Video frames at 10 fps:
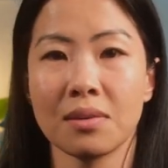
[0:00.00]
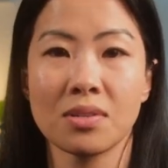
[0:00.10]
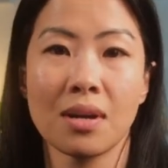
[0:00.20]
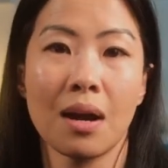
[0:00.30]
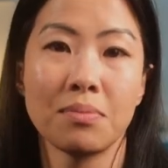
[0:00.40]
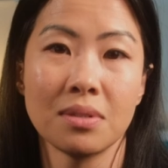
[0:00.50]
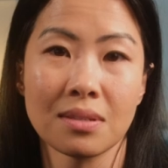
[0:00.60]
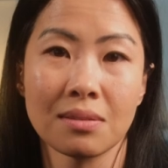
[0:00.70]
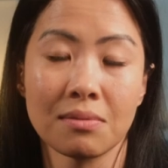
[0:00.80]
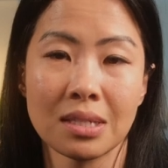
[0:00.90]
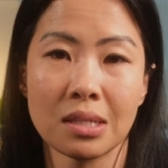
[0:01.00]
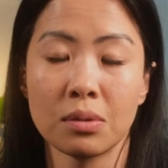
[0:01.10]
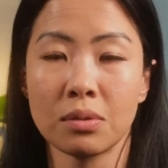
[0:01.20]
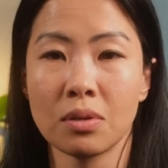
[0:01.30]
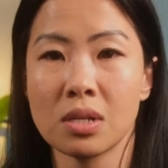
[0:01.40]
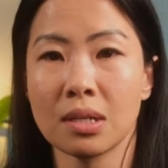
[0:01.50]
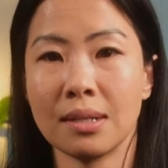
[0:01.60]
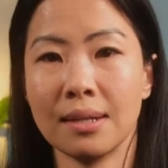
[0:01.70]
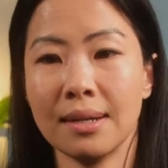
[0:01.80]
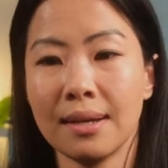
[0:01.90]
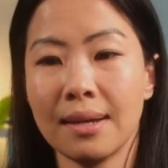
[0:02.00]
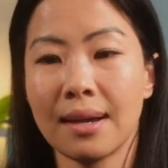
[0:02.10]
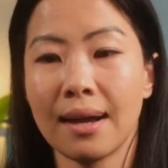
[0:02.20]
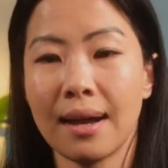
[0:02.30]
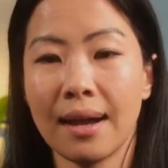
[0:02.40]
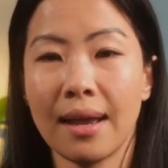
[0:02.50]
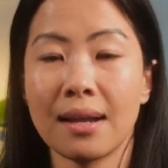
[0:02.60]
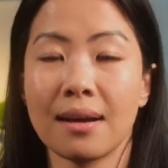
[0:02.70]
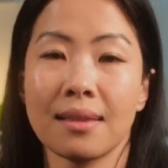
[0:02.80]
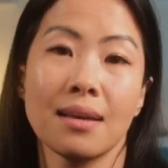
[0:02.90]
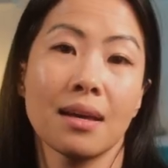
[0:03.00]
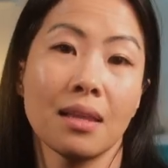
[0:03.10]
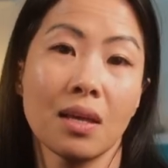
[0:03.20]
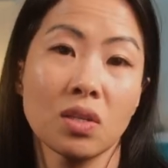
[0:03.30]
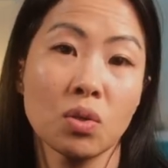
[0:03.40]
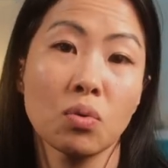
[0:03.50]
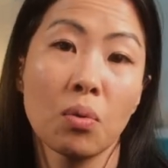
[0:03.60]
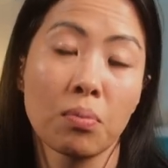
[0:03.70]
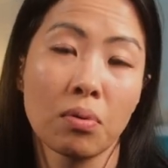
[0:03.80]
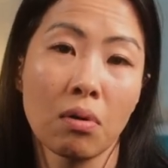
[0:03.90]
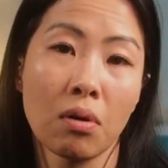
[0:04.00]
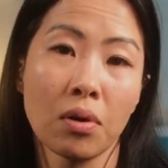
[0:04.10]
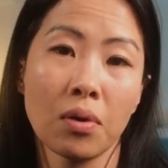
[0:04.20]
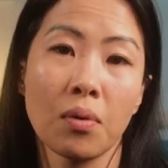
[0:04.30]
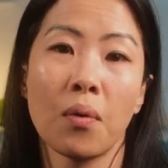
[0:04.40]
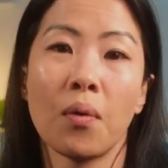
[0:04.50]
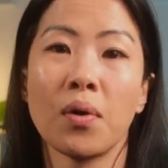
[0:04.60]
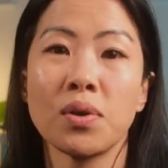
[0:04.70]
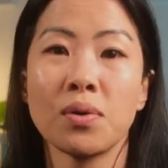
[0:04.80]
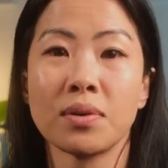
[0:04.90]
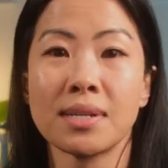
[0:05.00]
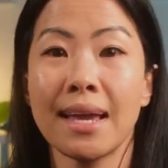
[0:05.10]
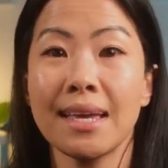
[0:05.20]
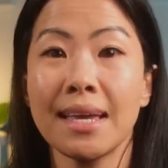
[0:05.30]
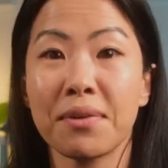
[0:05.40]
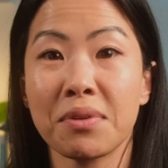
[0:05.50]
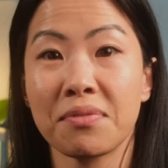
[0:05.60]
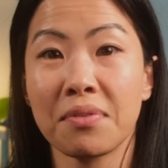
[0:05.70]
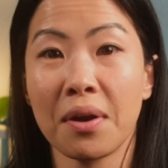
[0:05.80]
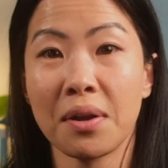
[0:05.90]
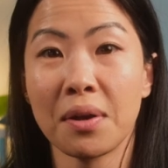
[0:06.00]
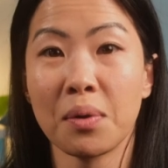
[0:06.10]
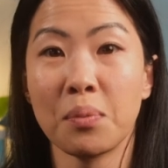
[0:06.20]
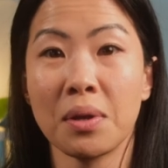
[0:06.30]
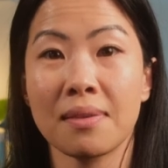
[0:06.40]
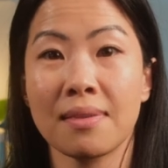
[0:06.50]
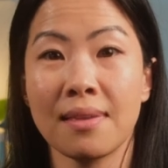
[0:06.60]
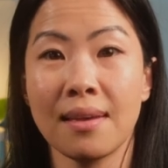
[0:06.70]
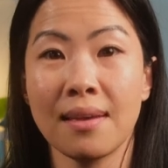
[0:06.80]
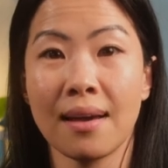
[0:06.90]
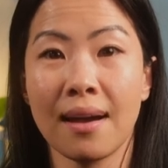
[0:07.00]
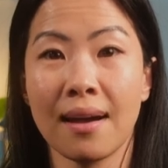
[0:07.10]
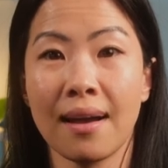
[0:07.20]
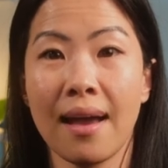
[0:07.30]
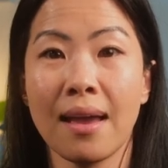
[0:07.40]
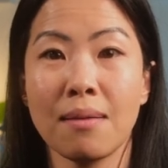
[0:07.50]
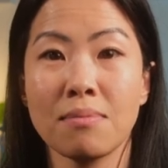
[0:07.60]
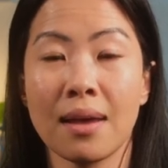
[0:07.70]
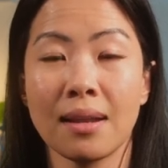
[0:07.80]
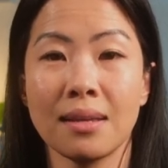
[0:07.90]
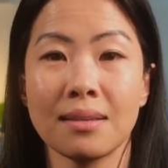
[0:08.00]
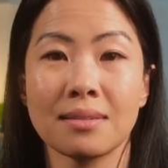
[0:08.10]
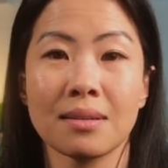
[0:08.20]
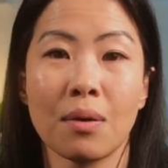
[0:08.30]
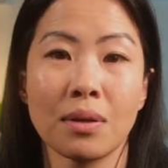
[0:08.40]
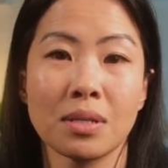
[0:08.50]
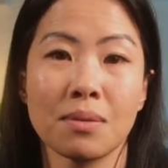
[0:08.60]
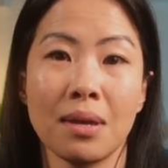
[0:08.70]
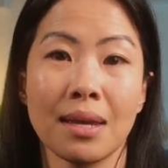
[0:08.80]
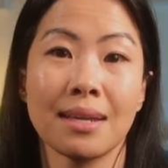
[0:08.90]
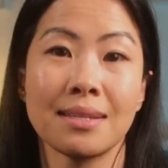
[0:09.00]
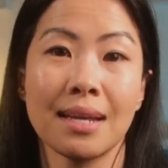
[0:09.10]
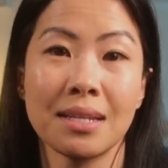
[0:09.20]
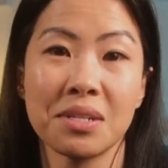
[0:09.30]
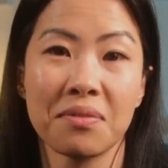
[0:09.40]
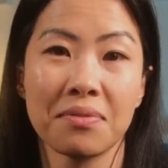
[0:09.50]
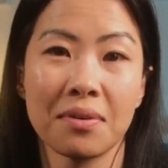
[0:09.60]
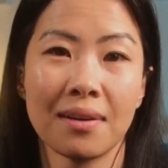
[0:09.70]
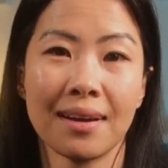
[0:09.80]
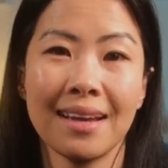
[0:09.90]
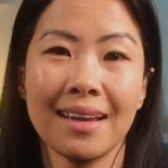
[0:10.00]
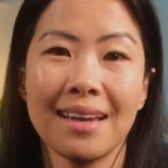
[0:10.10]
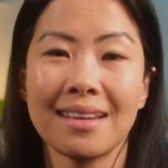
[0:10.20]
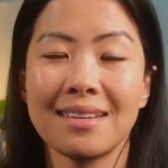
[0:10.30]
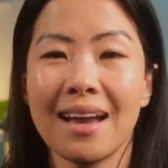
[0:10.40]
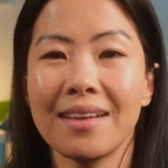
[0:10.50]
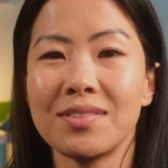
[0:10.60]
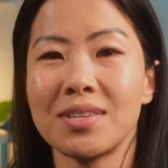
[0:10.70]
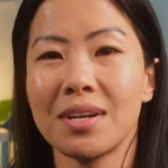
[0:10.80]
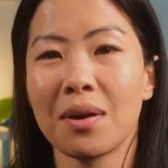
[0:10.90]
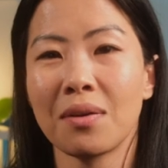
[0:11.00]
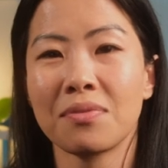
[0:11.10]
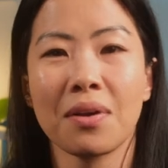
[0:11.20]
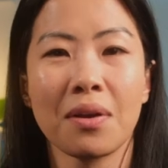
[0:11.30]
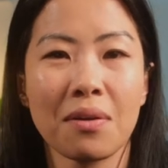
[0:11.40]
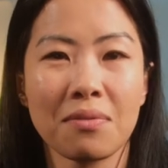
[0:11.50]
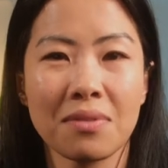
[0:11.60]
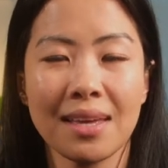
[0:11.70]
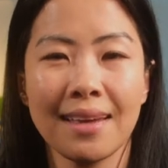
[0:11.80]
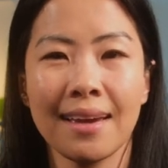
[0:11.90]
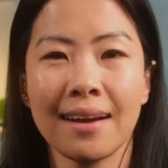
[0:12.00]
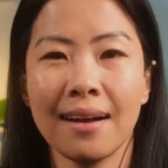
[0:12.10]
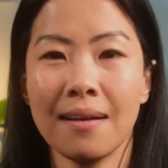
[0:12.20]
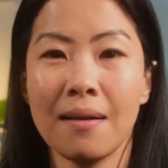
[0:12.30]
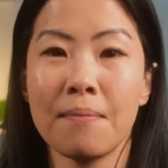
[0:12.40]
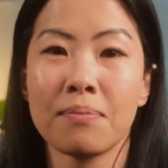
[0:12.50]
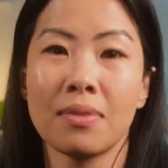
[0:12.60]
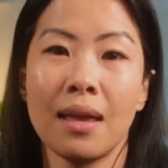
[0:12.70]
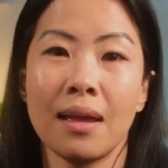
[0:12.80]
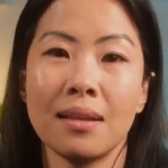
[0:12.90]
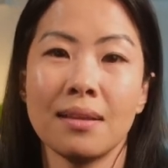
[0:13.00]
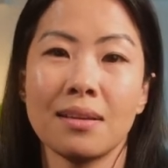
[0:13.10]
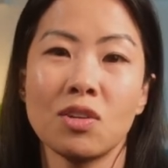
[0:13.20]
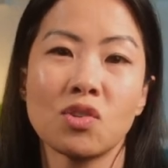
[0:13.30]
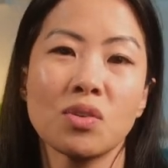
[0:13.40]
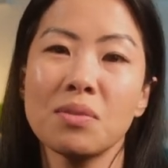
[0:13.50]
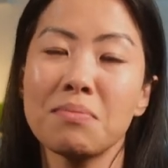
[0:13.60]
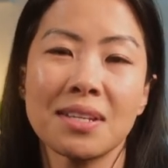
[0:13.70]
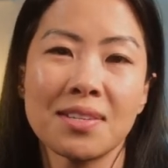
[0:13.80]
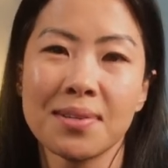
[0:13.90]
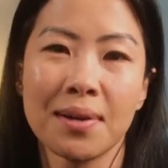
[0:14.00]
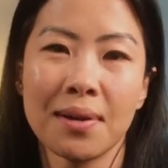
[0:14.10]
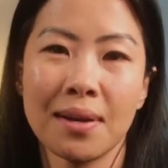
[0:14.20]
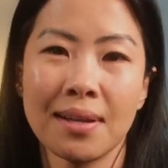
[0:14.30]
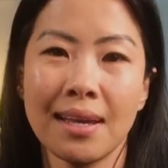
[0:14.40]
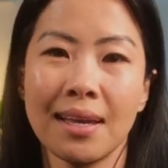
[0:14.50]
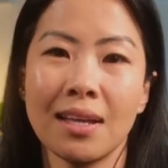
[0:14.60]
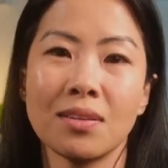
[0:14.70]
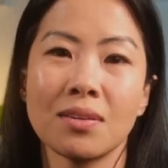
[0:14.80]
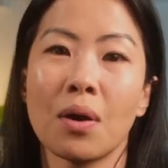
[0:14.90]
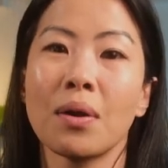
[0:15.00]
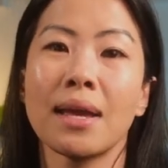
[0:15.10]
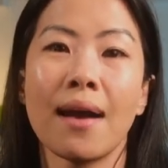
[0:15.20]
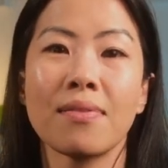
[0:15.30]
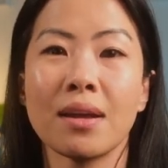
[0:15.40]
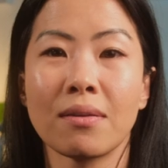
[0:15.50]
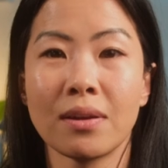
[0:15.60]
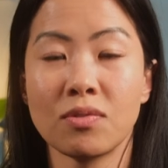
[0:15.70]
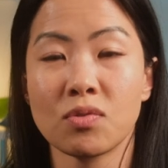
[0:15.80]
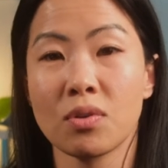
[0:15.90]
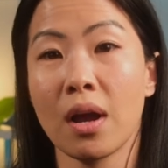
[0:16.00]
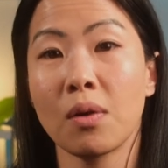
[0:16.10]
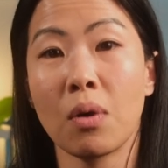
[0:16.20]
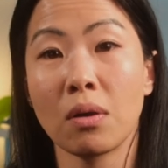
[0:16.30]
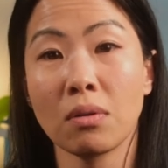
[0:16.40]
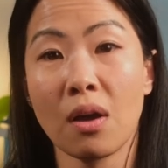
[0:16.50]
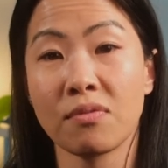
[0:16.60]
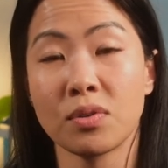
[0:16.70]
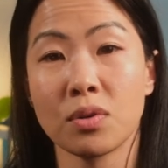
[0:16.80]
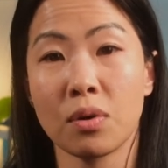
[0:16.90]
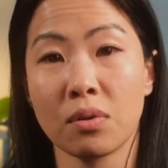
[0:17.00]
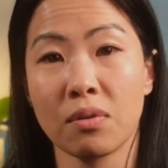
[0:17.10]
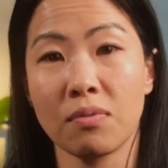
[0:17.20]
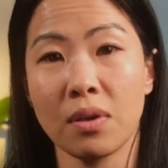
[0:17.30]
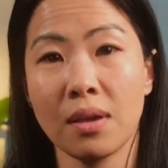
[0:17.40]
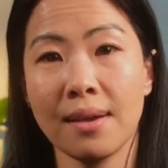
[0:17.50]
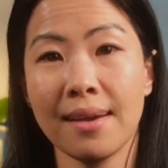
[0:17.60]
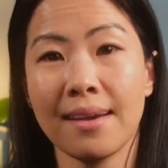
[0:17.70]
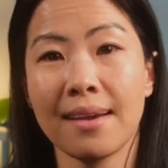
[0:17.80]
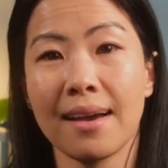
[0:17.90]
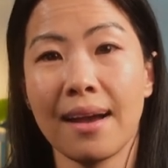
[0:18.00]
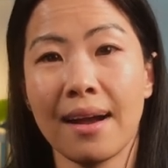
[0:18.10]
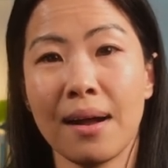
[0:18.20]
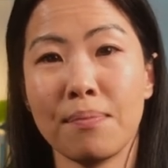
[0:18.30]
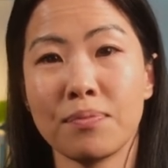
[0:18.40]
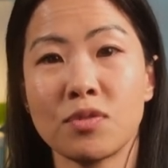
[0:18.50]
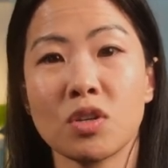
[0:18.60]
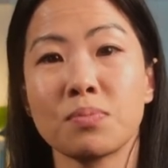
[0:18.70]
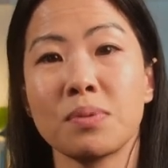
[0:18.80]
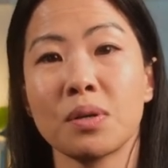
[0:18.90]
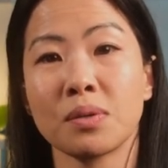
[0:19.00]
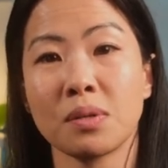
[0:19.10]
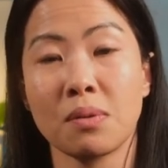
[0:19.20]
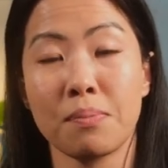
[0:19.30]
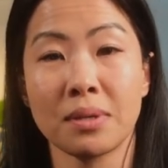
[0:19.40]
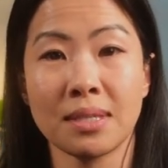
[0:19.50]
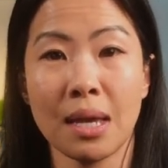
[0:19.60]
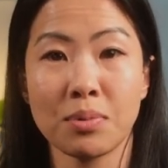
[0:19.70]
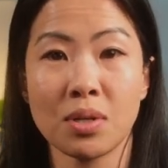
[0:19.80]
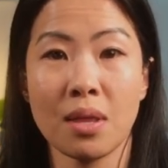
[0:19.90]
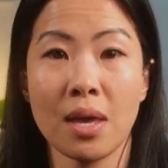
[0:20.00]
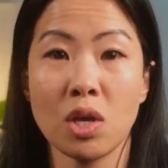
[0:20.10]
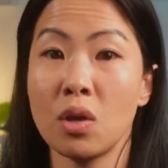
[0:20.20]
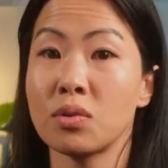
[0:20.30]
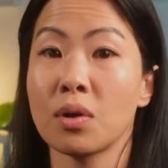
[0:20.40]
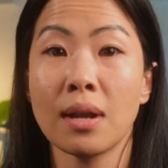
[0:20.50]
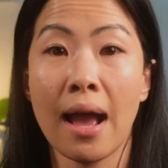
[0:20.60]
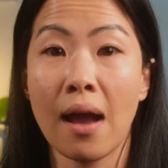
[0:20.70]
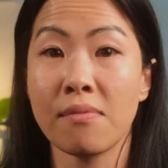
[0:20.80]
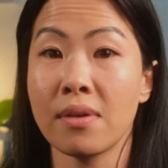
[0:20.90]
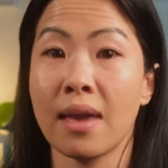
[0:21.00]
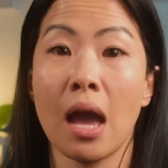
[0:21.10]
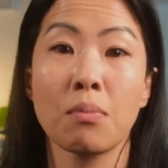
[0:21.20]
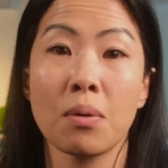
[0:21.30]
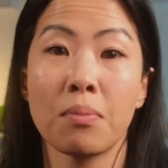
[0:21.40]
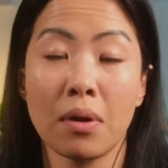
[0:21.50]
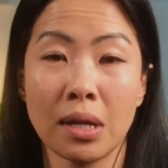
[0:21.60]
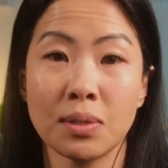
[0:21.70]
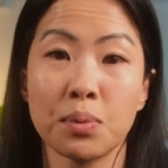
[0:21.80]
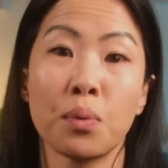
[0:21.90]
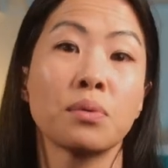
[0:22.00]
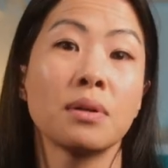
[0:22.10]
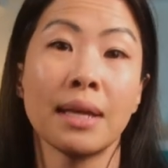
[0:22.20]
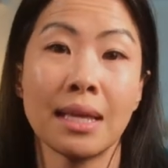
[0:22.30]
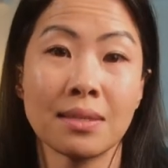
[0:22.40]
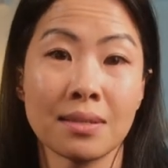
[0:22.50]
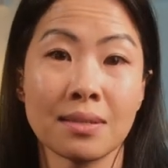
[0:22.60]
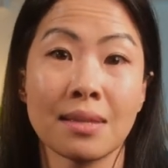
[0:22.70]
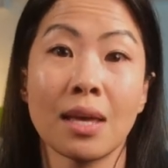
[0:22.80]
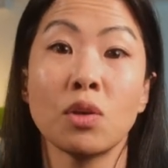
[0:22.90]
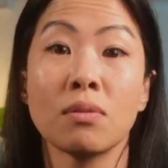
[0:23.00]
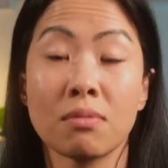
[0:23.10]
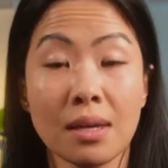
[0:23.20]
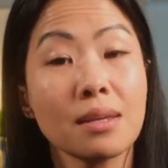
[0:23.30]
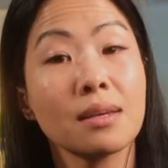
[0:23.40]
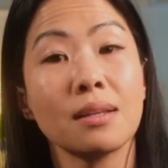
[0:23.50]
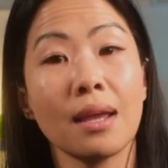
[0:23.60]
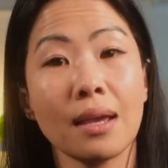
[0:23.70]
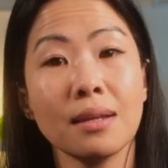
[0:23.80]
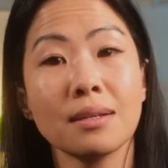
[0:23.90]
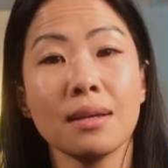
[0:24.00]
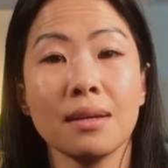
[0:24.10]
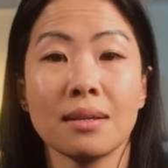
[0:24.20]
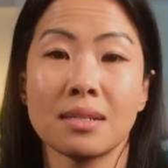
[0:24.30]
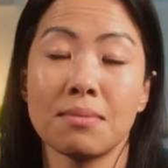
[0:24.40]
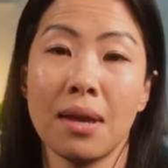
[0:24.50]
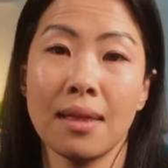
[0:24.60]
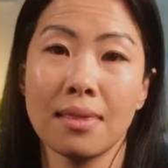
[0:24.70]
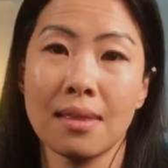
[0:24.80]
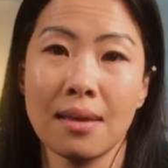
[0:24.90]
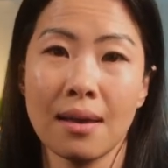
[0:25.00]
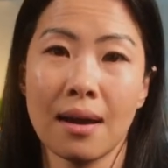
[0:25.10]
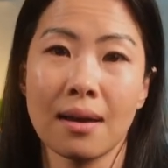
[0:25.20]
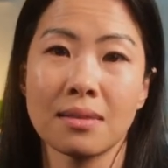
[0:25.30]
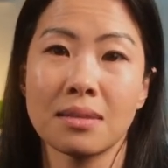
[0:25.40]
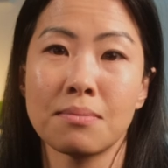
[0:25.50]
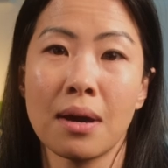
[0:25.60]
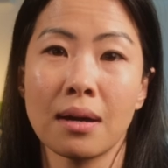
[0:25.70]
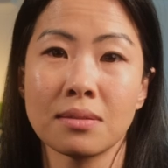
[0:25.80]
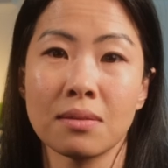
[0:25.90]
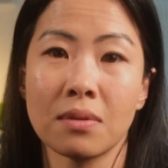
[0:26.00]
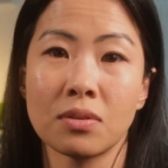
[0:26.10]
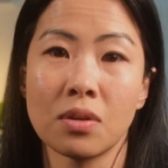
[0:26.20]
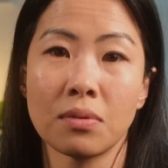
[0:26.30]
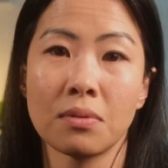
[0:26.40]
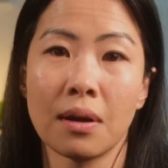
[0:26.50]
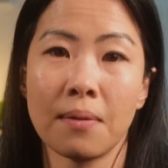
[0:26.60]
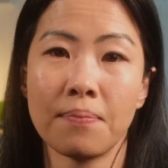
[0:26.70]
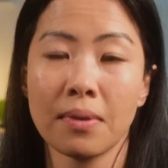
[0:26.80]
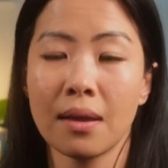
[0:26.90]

sharpness and resolution. And I think unless you're a pro or you're taking every photo with the aim that it's going to be a contender for Nat Geo Photo of the Year, then you shouldn't be deterred in going out there and trying wildlife photography just because of the perception that you don't have the camera bodies or the lenses that you think you need to meet the demands of the genre.